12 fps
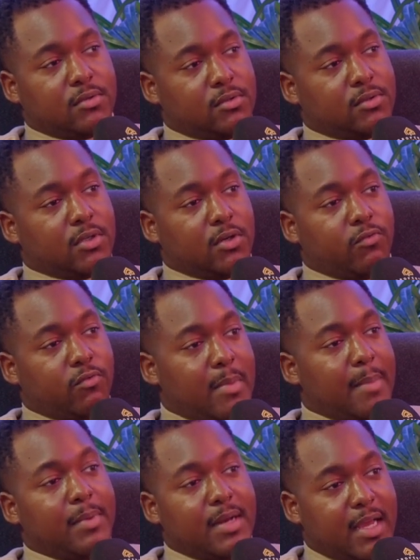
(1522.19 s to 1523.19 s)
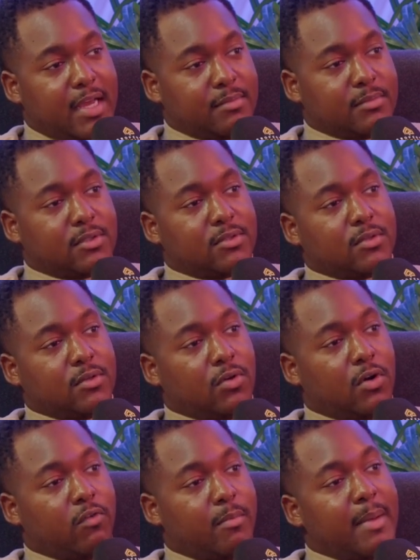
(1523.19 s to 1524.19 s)
So remember names
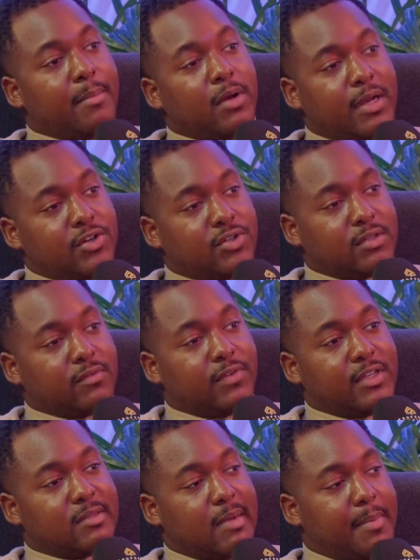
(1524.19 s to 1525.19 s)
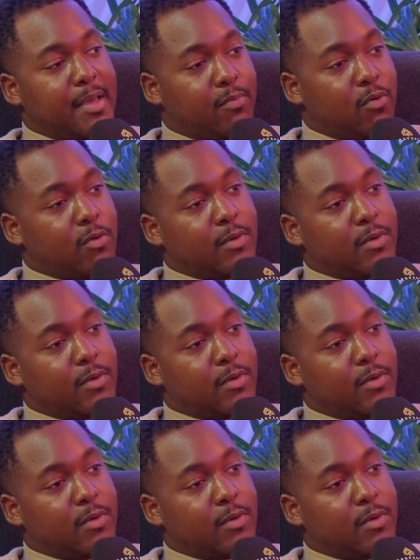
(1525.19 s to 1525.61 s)
or remember interesting things about people.